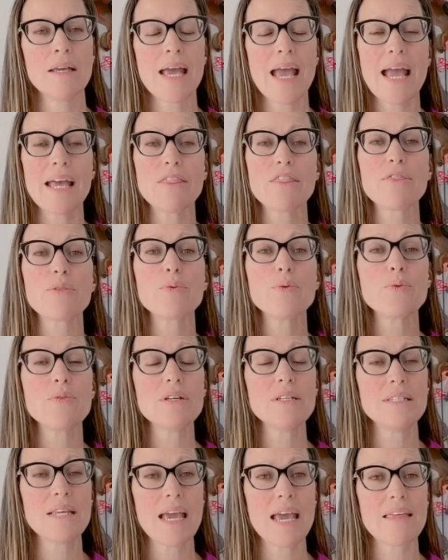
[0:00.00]
And through the
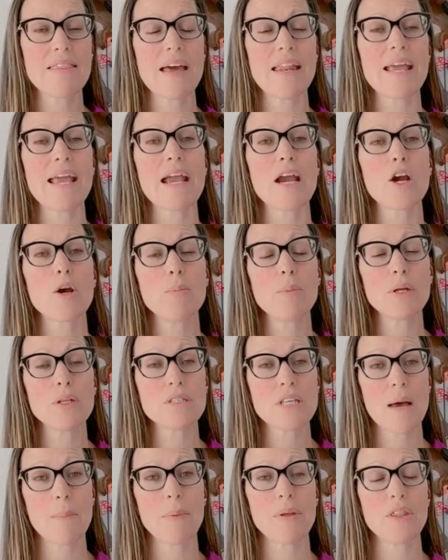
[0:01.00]
day, that air builds
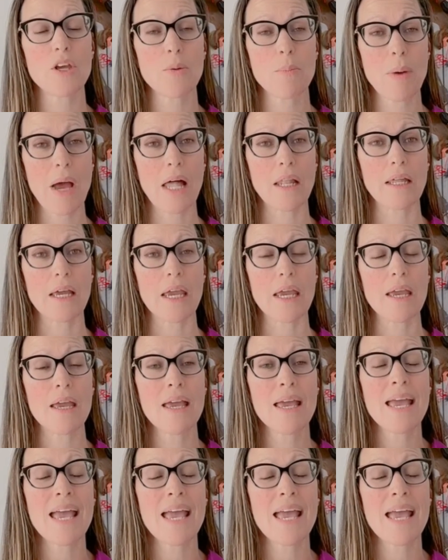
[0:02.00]
up in their belly.